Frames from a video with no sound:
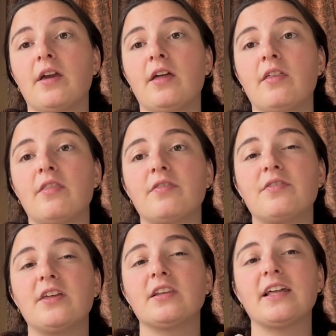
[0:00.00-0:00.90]
in
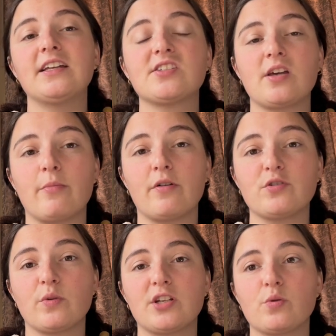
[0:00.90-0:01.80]
the late summer of
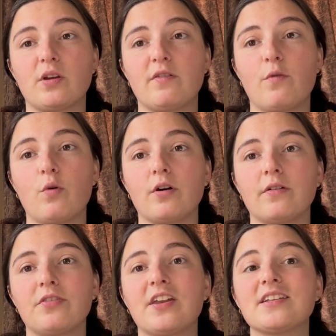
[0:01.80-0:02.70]

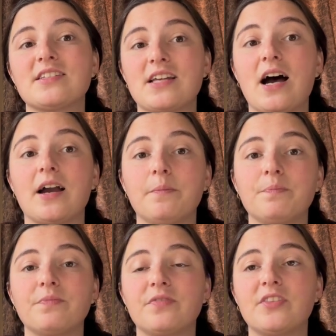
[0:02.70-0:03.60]
2024 that it's
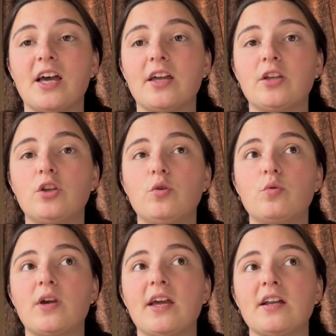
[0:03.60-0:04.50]
time, that you
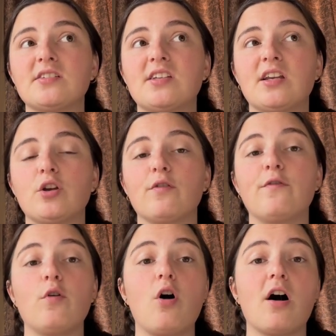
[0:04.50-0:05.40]
cannot stand in your
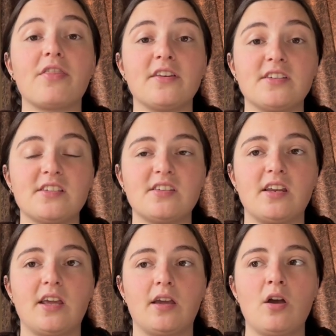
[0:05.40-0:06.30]
full authenticity